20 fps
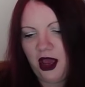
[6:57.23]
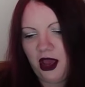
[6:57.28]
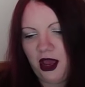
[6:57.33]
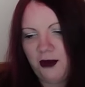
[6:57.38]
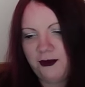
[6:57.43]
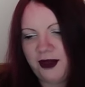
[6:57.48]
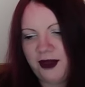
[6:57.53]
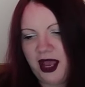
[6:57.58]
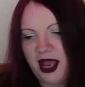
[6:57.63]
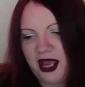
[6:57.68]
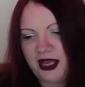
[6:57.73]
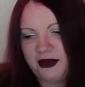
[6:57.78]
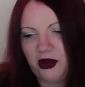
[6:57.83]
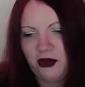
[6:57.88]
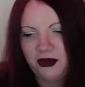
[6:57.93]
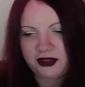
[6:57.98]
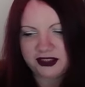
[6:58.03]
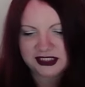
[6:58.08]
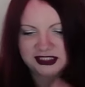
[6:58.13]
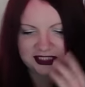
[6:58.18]
And
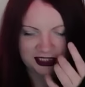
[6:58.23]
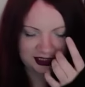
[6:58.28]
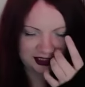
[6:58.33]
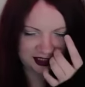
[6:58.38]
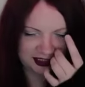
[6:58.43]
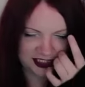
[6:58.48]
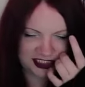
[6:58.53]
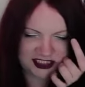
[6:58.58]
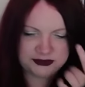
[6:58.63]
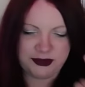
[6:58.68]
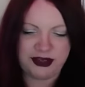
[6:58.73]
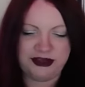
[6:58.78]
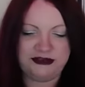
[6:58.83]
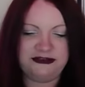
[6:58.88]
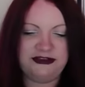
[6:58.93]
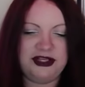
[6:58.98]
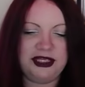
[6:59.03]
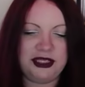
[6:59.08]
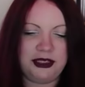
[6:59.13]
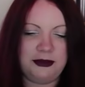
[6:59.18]
honestly, this is
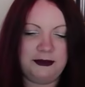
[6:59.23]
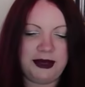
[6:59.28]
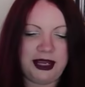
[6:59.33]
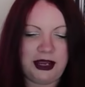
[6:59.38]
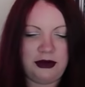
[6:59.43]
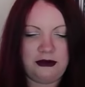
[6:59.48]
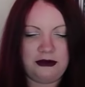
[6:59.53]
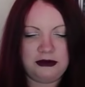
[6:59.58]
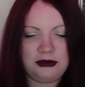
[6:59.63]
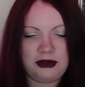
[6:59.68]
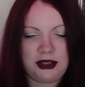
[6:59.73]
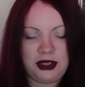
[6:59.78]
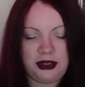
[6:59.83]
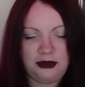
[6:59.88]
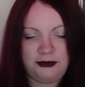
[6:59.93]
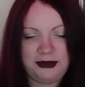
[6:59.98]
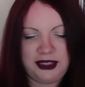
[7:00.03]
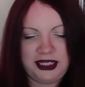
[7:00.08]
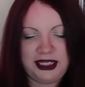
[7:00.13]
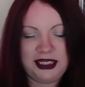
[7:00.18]
my feeling about
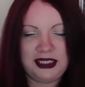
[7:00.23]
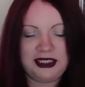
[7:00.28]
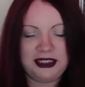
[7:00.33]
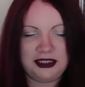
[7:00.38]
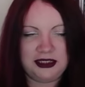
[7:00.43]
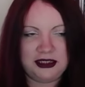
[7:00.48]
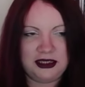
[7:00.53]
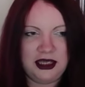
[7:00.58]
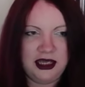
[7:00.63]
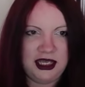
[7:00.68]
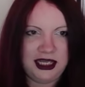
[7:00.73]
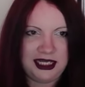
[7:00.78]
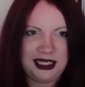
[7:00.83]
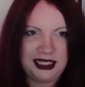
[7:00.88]
healing.